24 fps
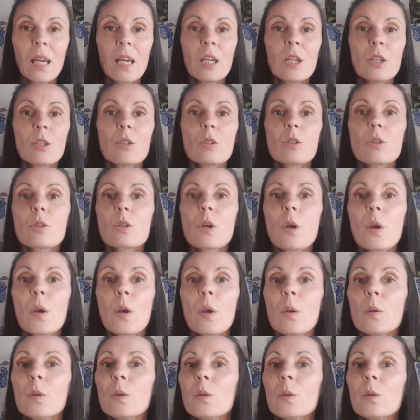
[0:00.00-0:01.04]

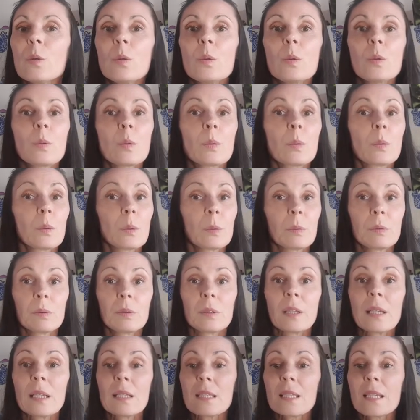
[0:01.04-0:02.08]
So you
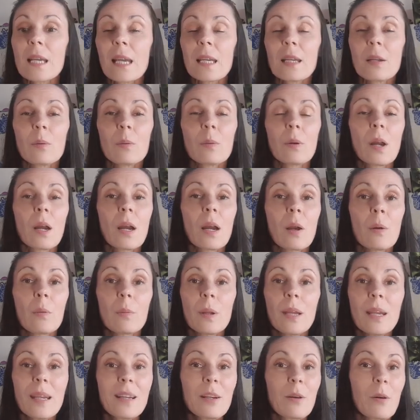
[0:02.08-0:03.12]
can take a
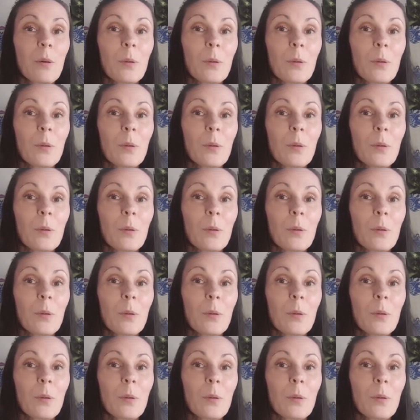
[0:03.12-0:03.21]
week,